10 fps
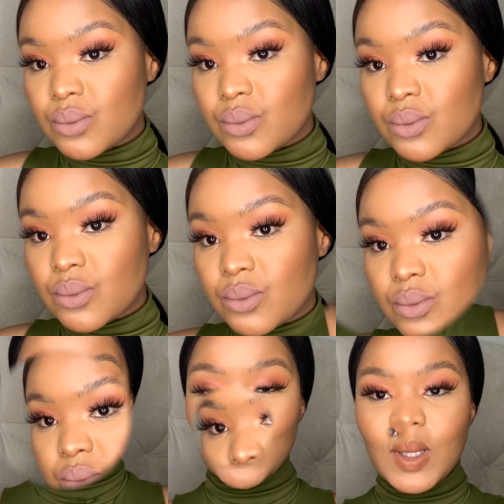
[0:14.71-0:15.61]
Hi
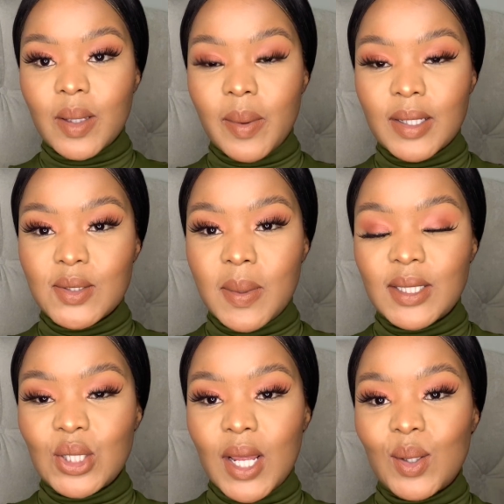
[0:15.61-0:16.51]
guys, welcome back to my
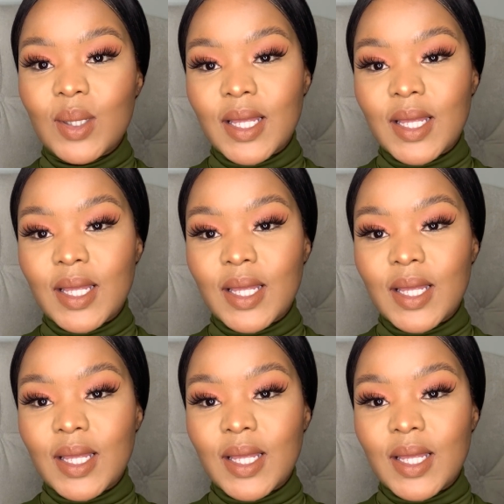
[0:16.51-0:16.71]
channel.